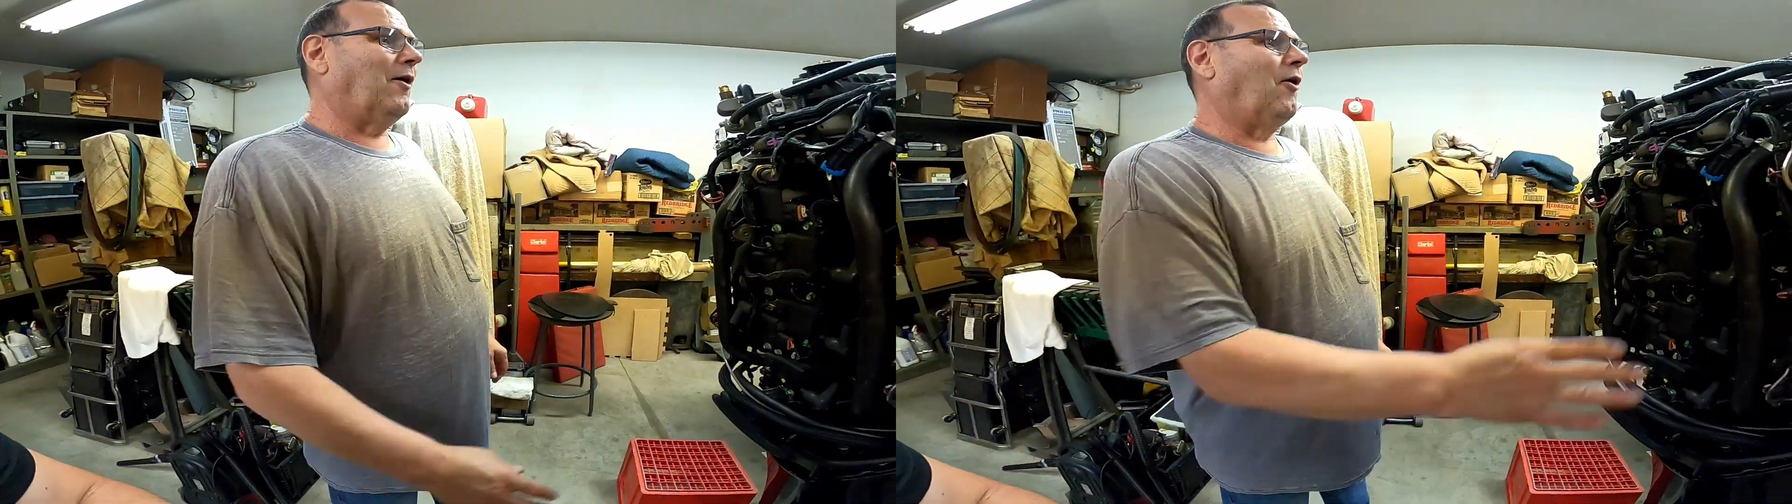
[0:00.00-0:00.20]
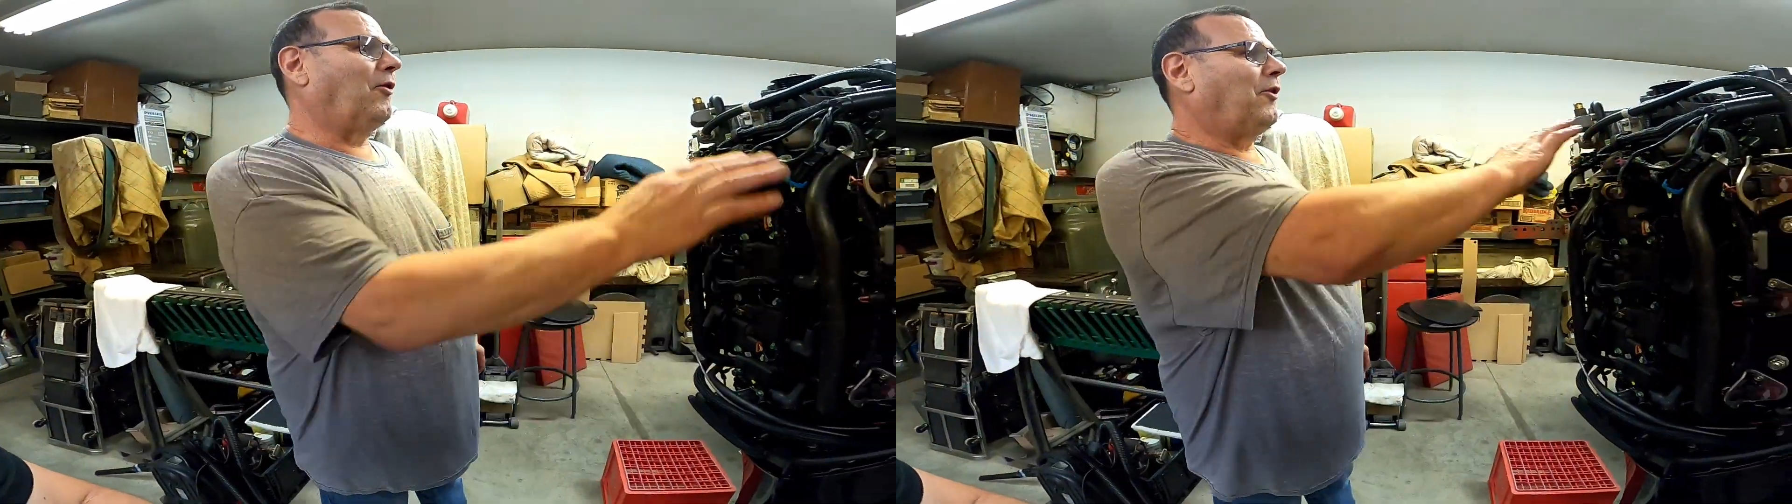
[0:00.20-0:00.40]

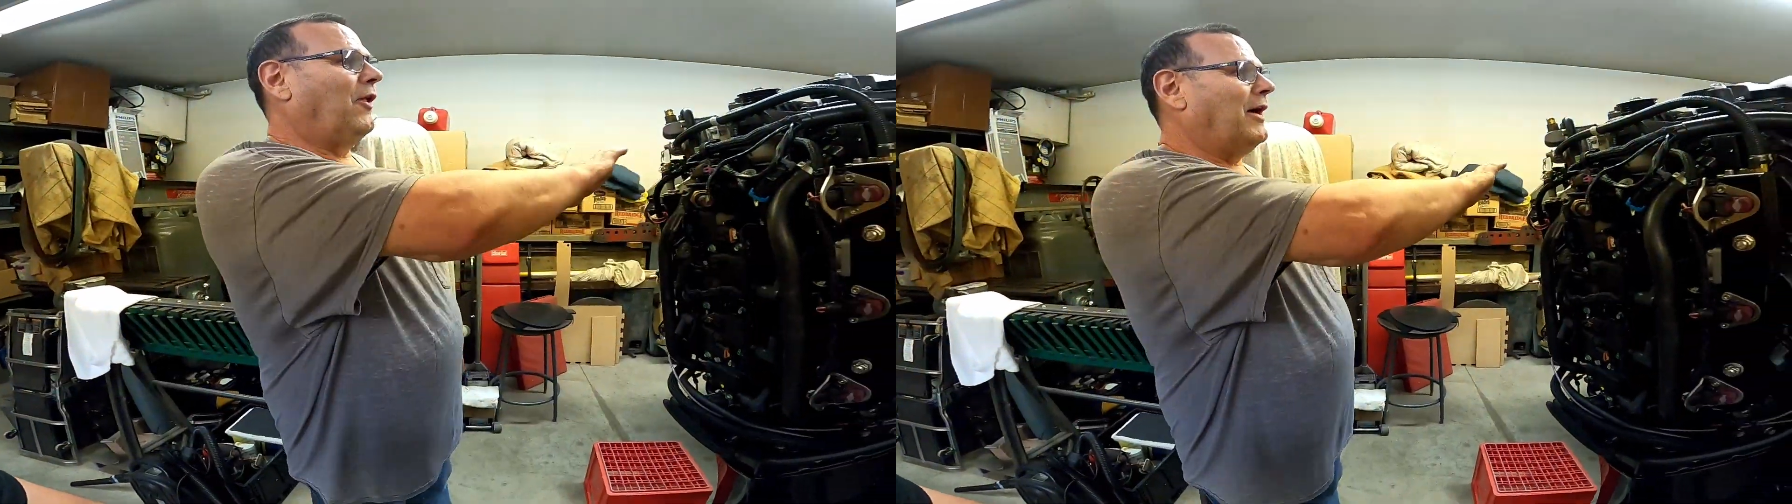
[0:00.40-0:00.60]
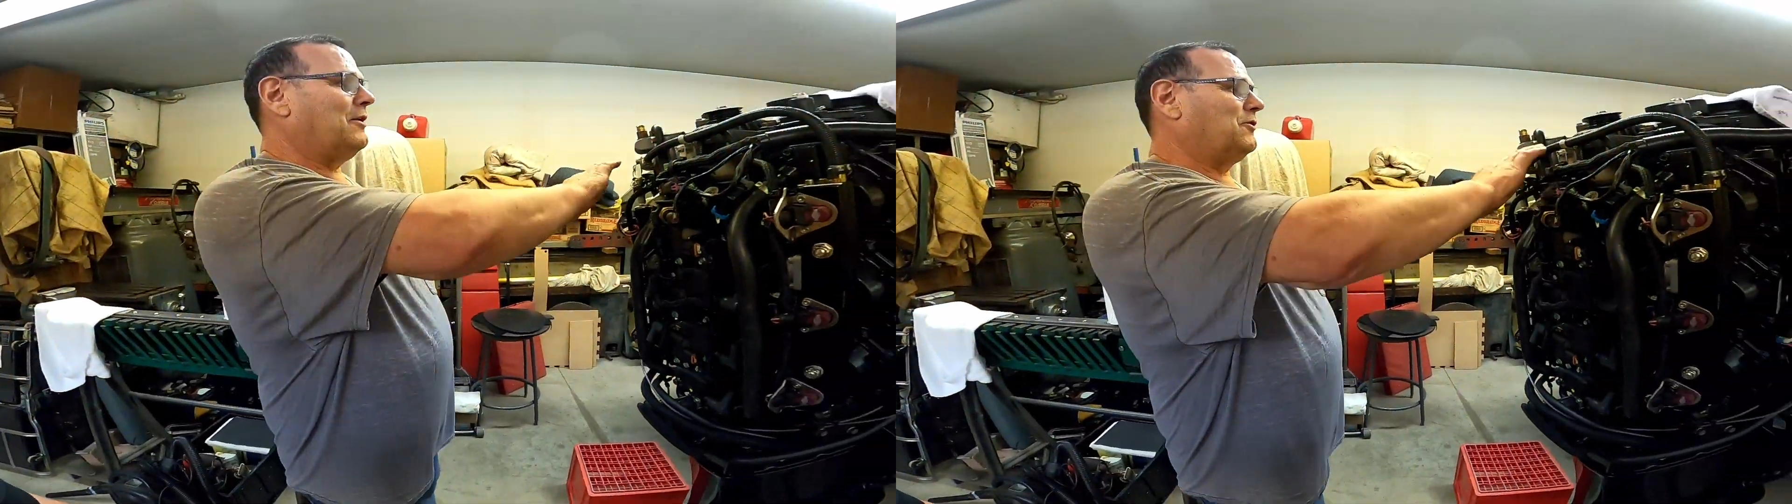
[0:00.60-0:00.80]
All the
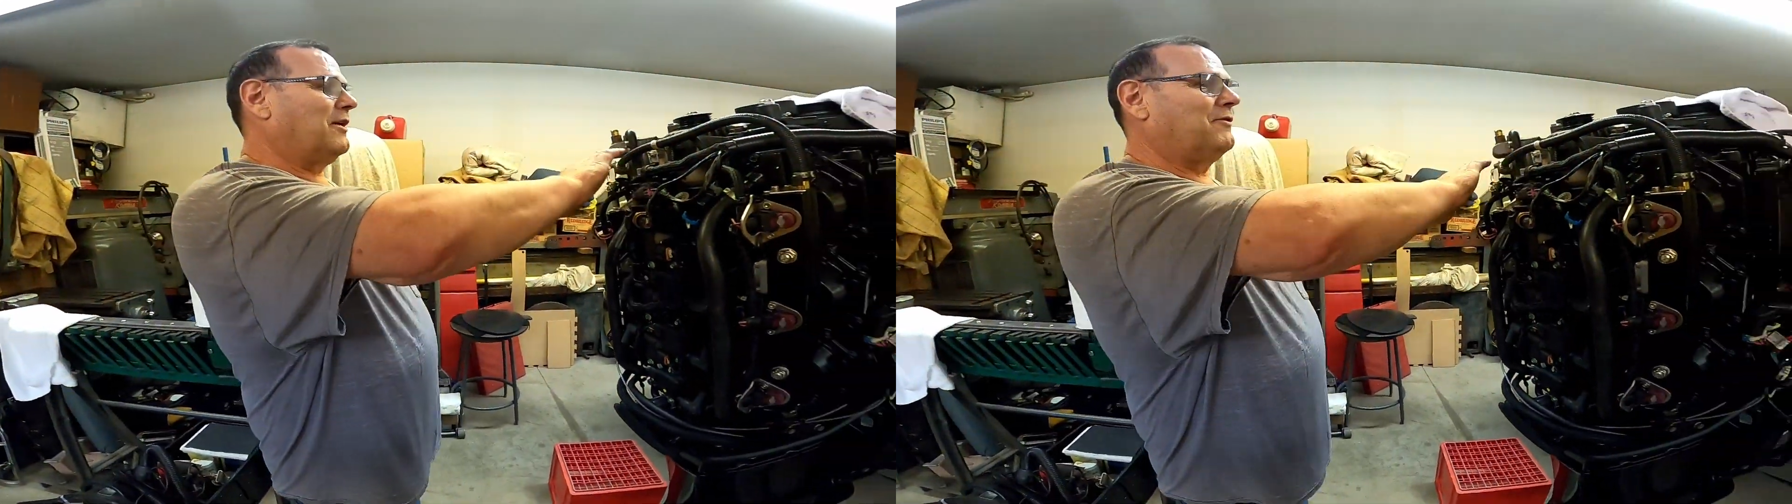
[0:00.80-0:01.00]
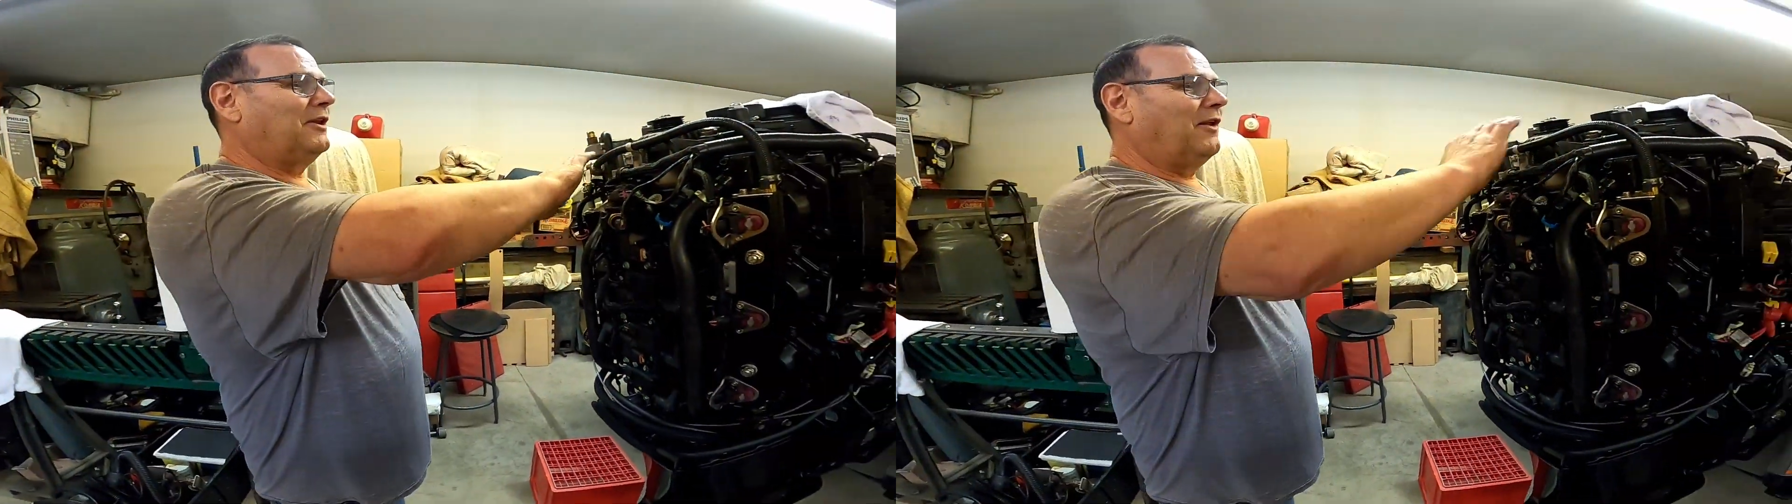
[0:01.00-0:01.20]
lines,
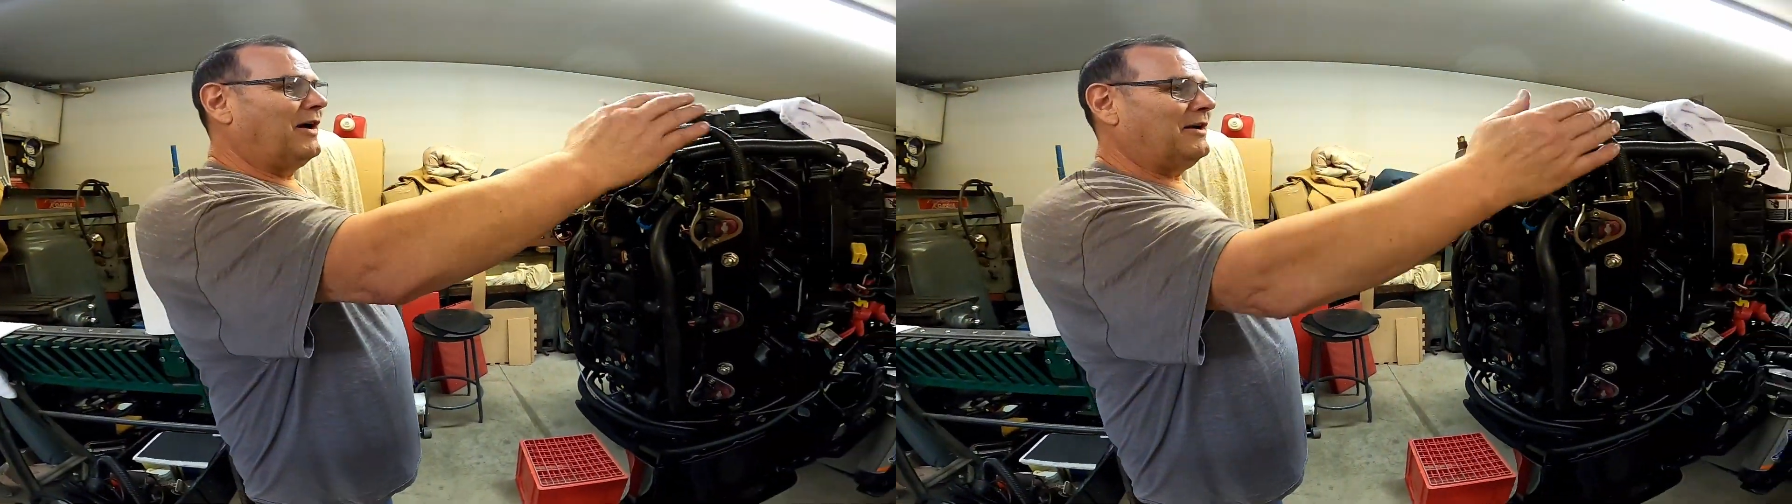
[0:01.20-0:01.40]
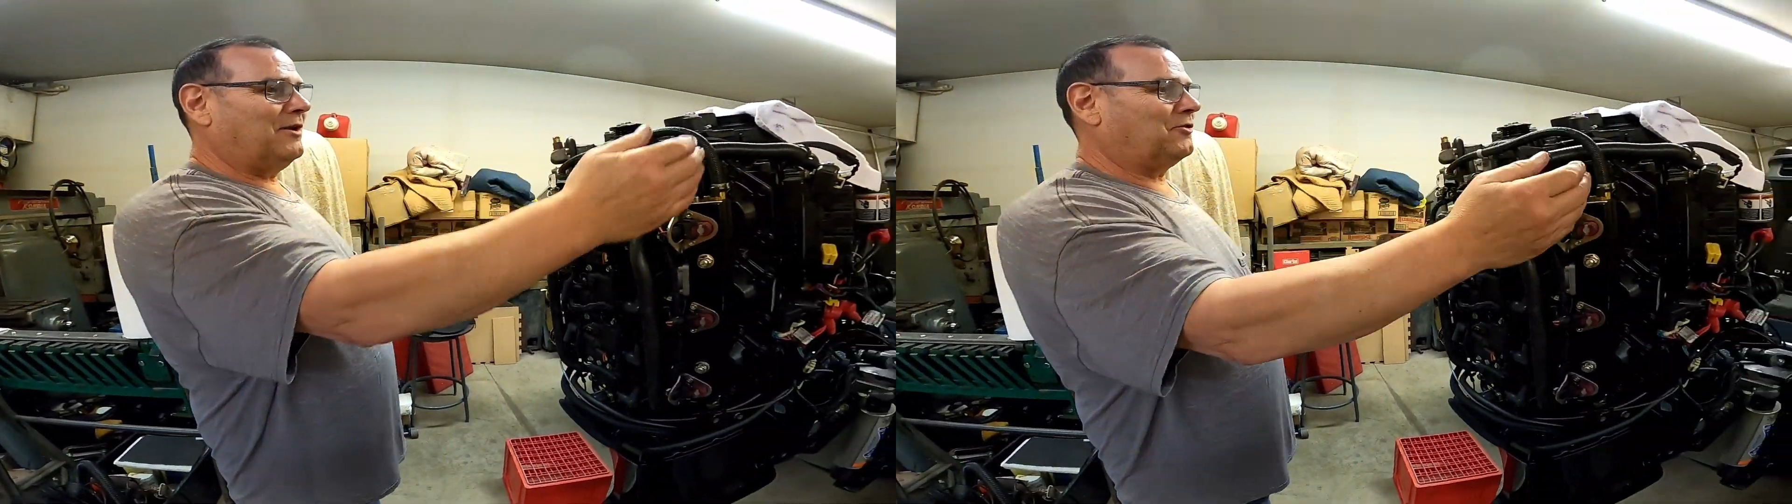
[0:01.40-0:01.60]
every line